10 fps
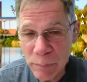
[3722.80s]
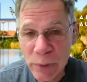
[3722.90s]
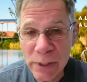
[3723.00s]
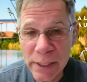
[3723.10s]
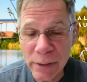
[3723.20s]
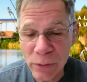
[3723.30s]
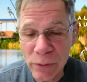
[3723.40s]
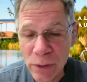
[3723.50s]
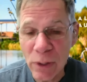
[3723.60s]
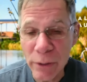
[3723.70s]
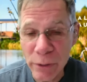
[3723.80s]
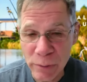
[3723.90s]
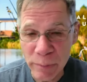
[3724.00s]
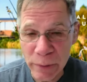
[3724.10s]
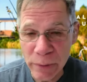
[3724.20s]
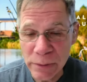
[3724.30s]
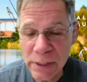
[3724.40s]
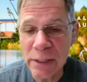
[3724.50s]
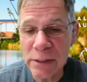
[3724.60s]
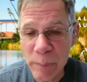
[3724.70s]
in particular the larger birds,
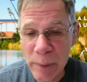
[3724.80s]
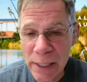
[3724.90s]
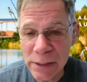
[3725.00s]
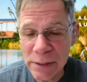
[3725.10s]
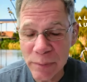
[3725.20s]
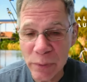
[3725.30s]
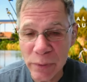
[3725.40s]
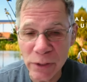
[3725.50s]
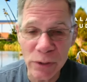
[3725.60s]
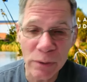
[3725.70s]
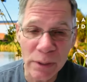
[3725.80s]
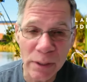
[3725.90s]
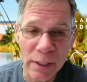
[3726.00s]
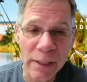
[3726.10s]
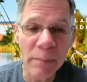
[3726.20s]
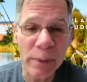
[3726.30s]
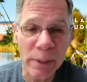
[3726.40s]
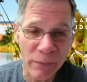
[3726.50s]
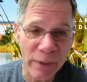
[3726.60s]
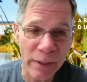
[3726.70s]
it is possible that you can imp
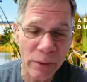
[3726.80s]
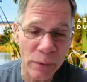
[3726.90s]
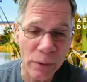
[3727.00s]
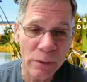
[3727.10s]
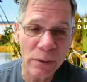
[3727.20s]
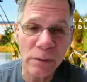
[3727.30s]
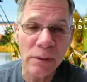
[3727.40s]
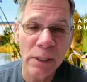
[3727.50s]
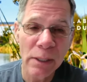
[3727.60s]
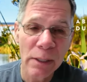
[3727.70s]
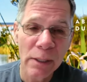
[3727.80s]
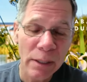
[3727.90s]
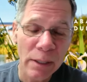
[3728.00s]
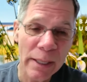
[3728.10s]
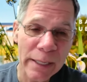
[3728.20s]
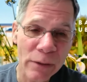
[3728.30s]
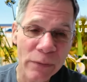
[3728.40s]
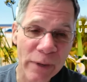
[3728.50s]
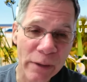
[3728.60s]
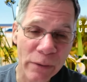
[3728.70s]
a feather where you just collect a
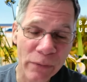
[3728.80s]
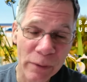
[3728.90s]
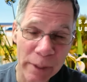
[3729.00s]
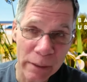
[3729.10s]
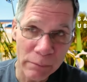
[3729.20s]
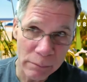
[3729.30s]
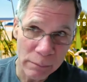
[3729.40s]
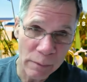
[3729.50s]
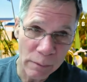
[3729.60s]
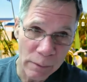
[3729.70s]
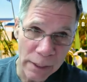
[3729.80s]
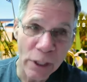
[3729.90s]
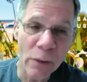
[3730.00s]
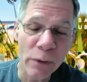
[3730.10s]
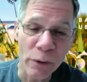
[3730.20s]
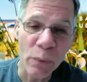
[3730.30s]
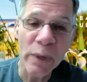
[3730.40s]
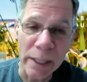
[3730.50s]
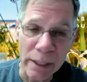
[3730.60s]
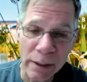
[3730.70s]
feather from a, a donor
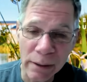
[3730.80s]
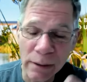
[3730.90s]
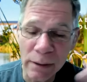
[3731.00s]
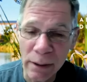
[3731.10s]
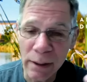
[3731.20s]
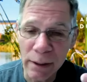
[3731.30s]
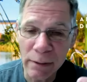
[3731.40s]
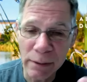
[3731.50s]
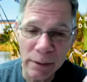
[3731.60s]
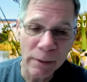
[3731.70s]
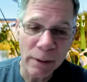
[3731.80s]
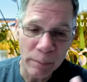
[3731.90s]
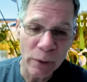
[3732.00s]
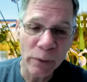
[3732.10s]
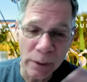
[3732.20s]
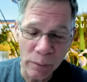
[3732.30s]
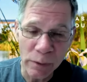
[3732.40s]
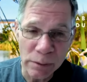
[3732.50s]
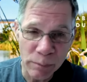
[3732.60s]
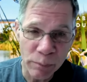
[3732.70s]
wing, uh, a bird that
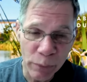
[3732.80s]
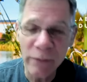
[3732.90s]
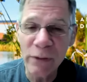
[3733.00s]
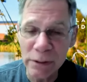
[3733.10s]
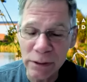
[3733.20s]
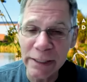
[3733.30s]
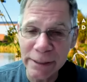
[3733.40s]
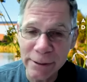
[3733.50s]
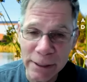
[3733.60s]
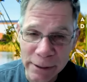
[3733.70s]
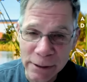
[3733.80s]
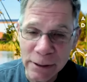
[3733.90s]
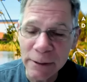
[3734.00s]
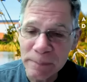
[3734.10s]
was previously deceased,